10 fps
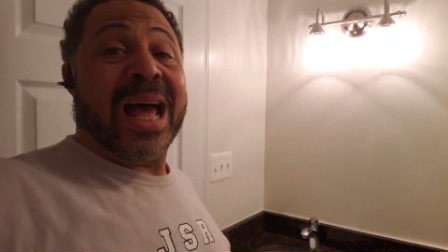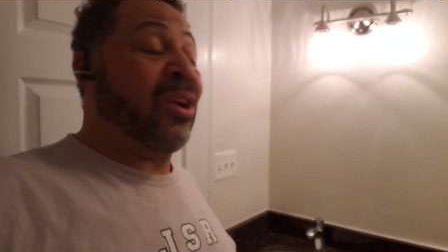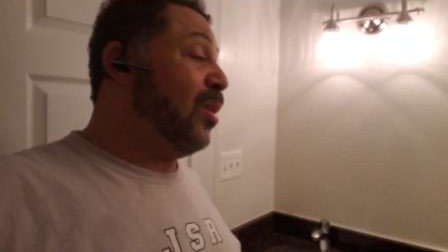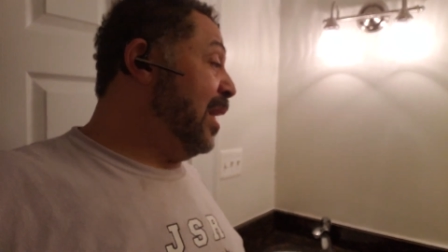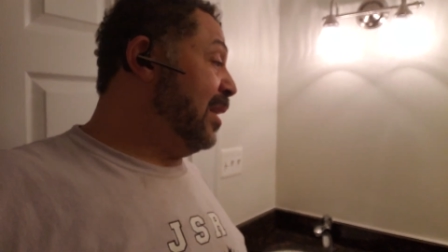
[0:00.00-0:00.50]
I
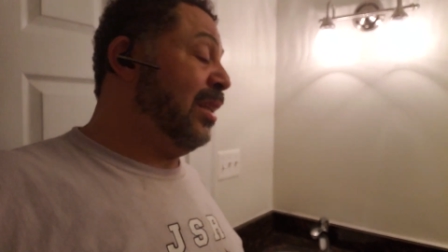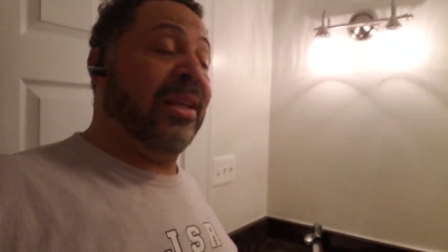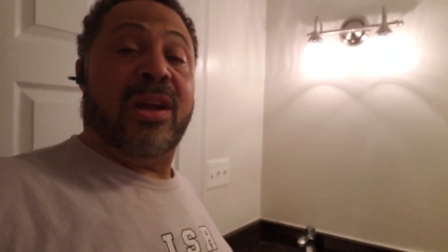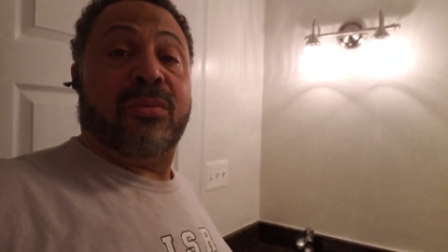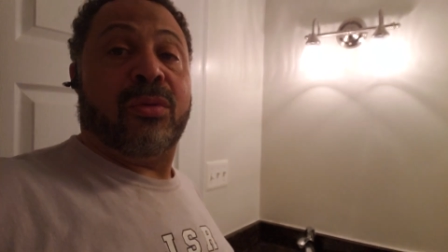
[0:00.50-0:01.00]
don't like to
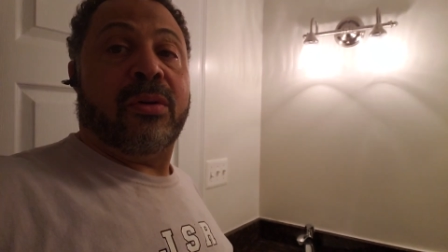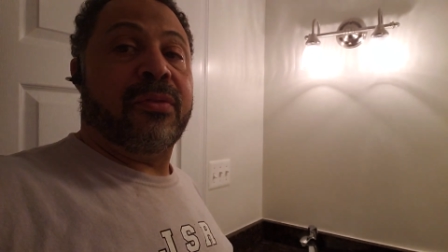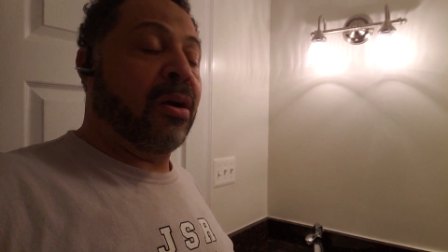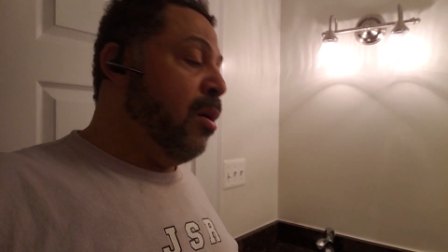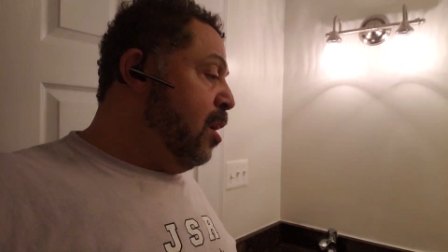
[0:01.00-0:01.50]
lean over real
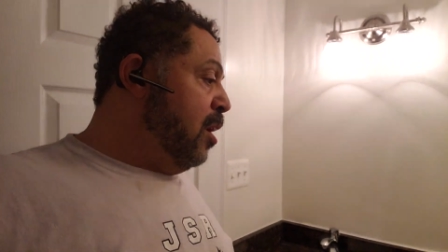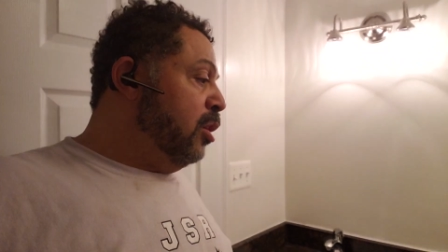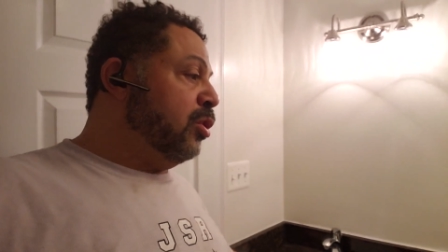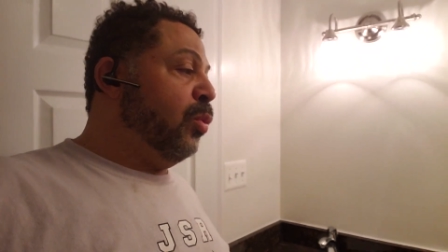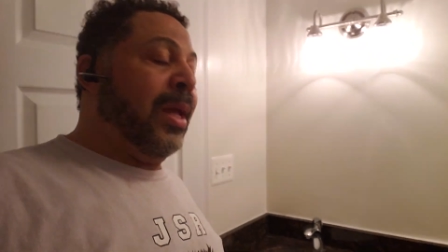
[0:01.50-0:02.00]
far.
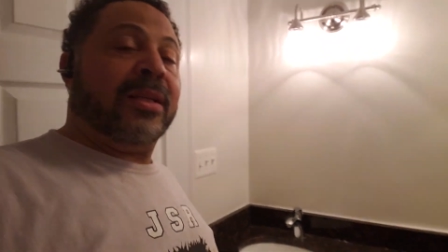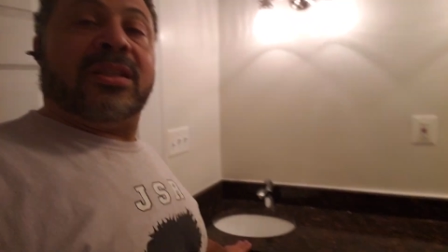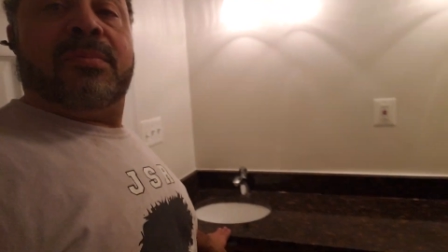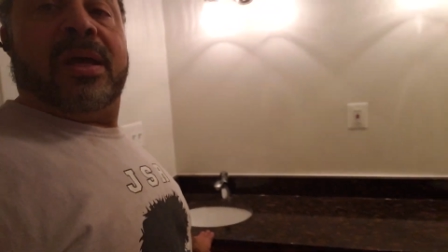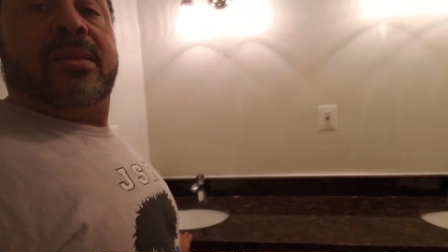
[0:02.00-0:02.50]
So we
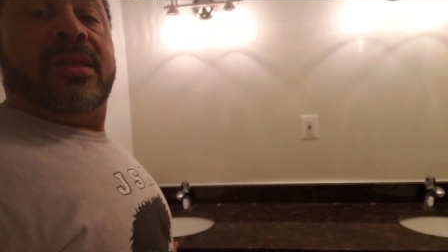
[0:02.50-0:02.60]
actually made